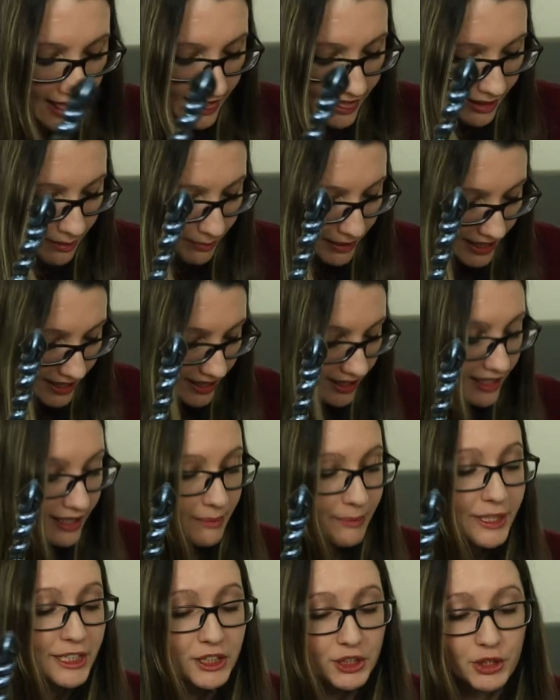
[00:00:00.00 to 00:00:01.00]
Let me
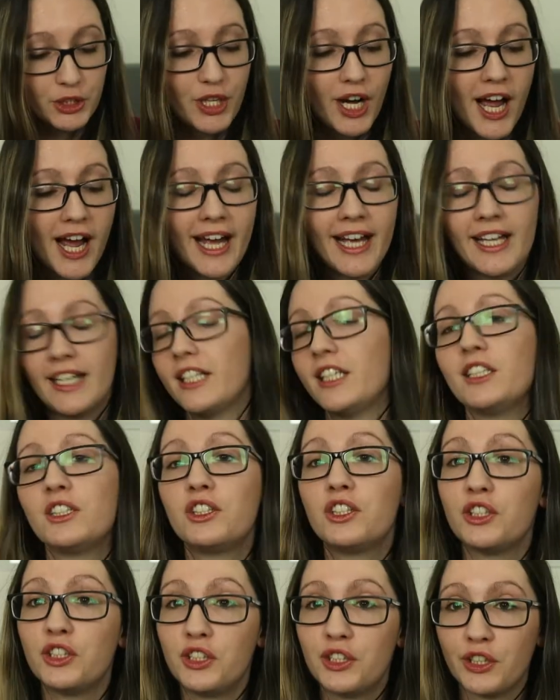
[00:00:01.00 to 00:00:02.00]
let me try
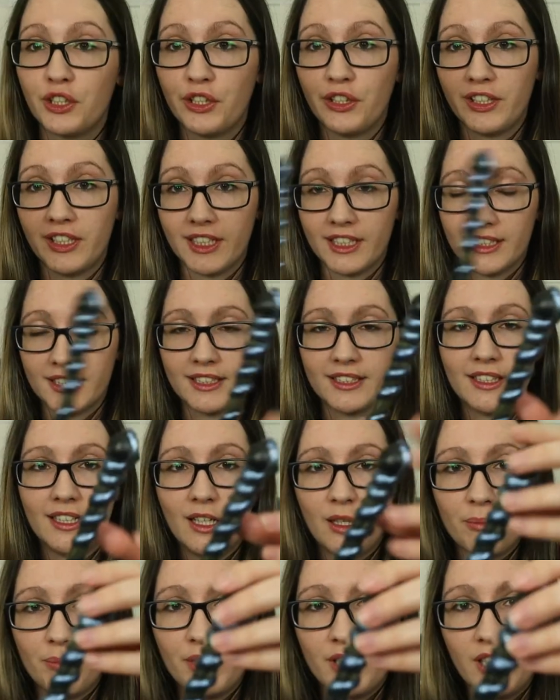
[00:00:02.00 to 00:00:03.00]
to show you this
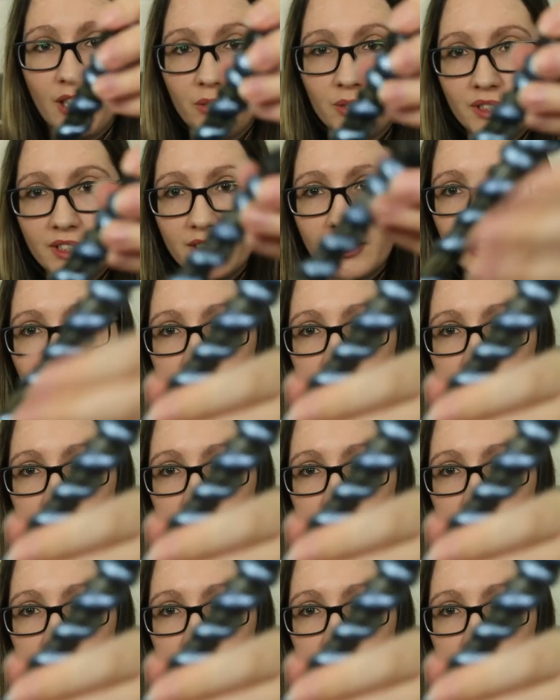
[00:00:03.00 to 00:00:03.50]
up close.